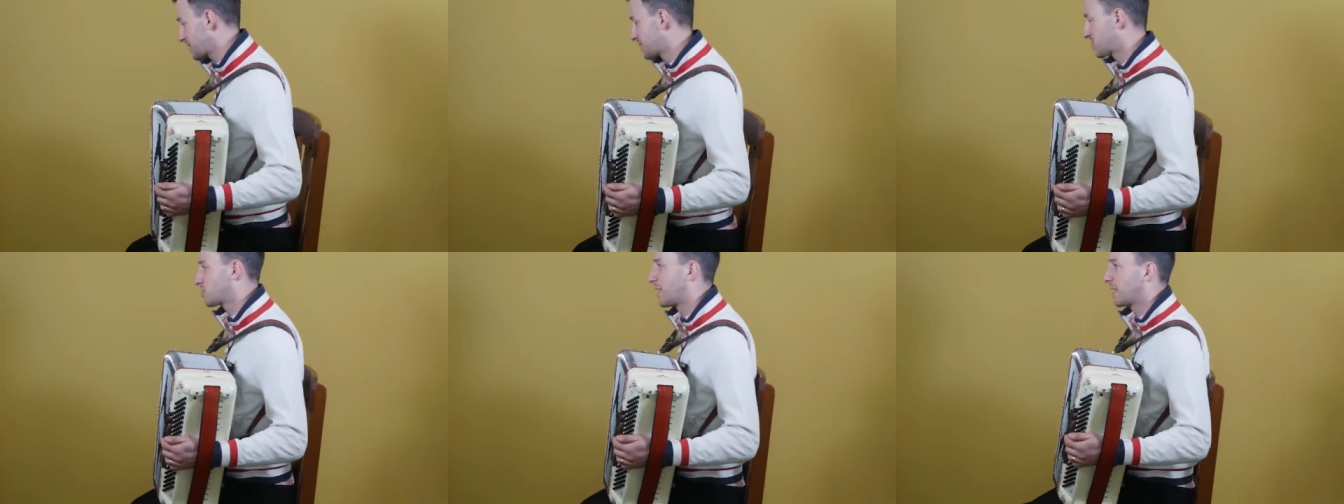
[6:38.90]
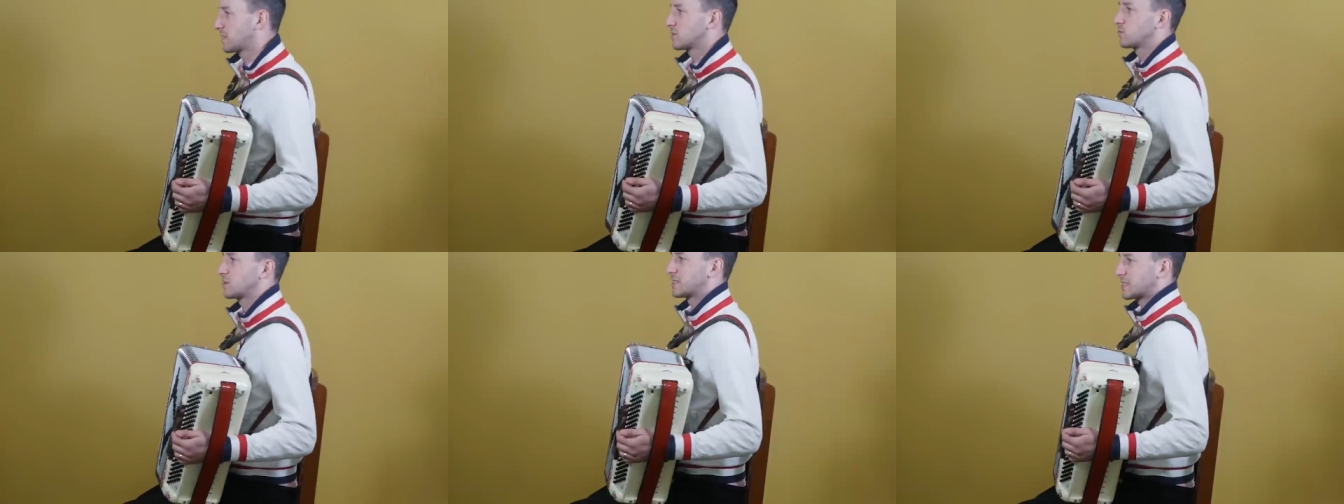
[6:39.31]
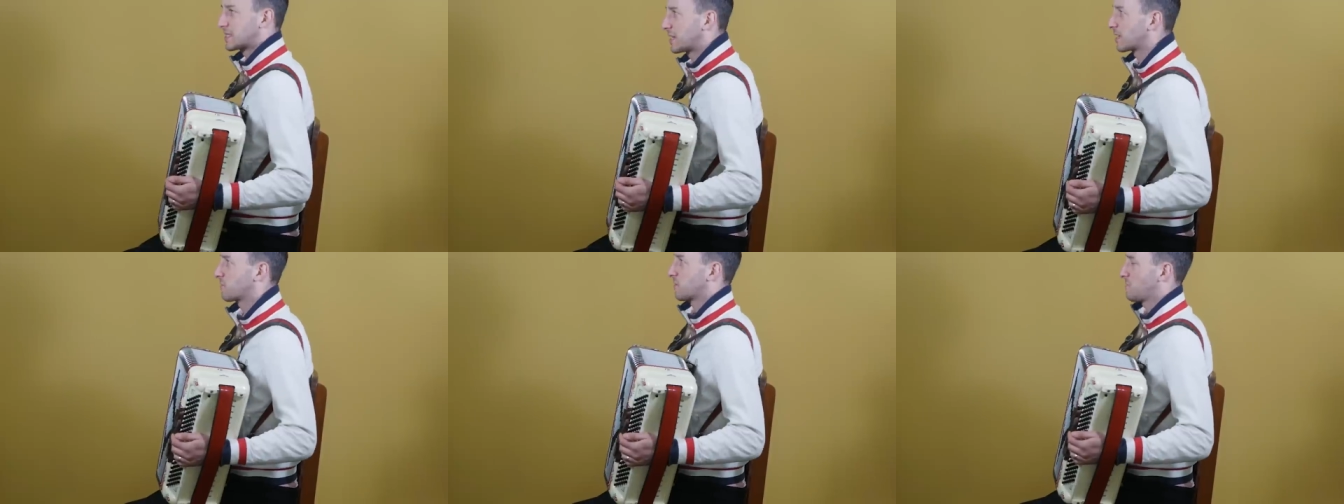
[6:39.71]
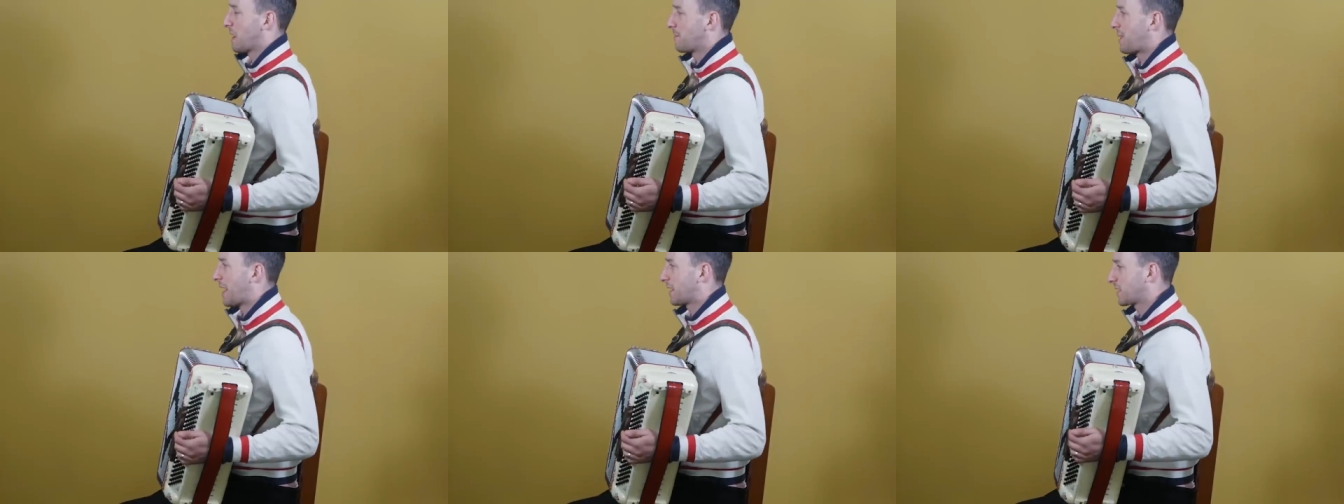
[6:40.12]
Let's try it with sitting with my
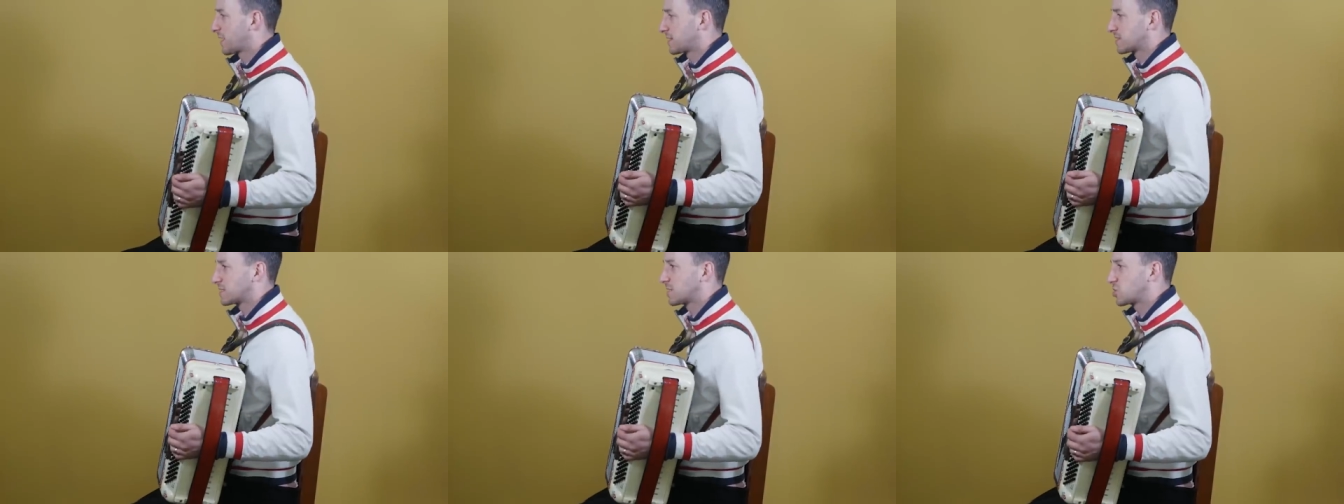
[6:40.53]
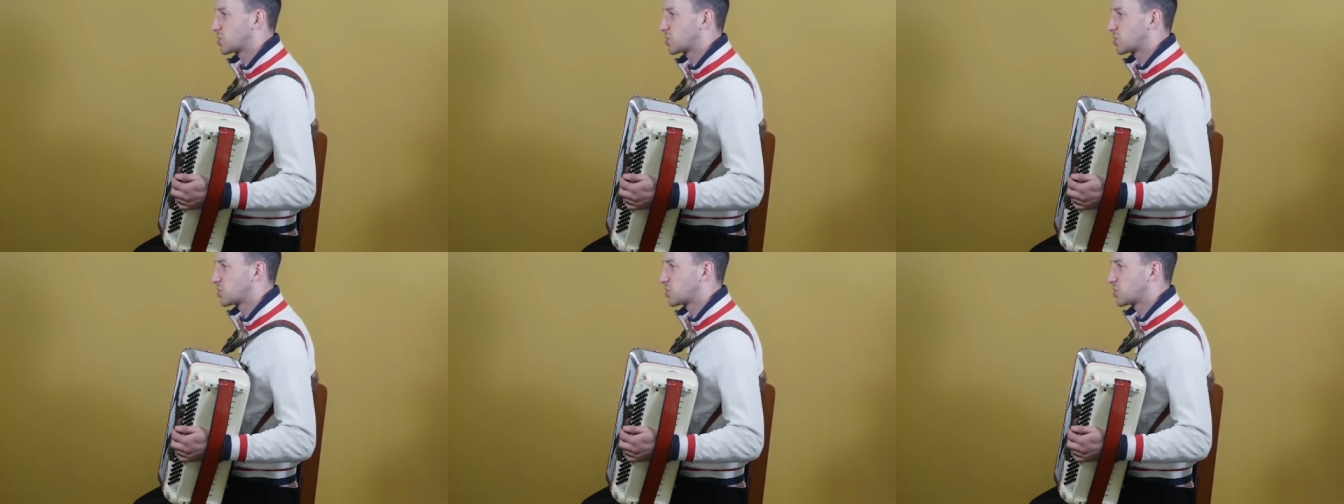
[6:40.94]
back against the